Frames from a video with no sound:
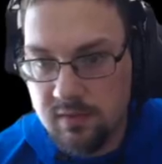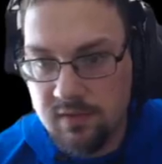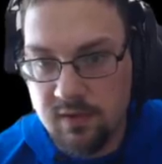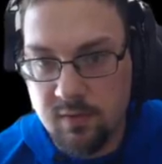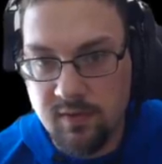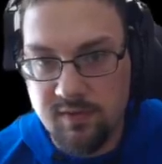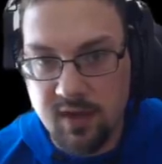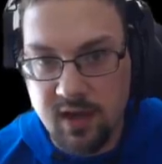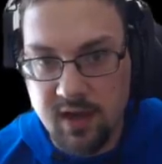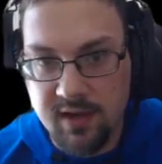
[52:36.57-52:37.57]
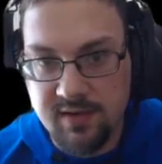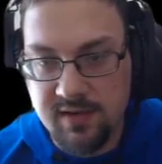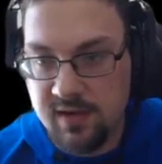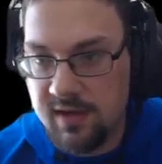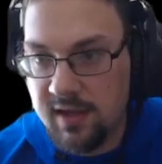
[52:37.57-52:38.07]
So we've got
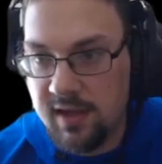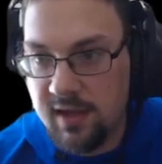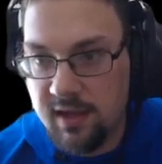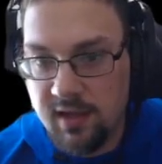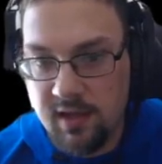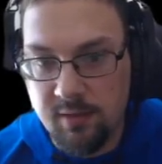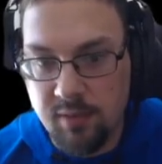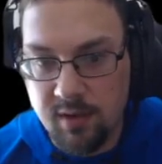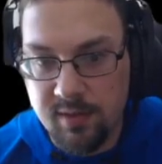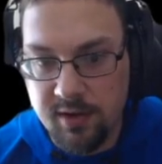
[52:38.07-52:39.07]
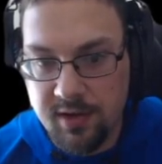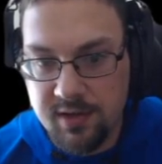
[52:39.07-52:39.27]
a barbarian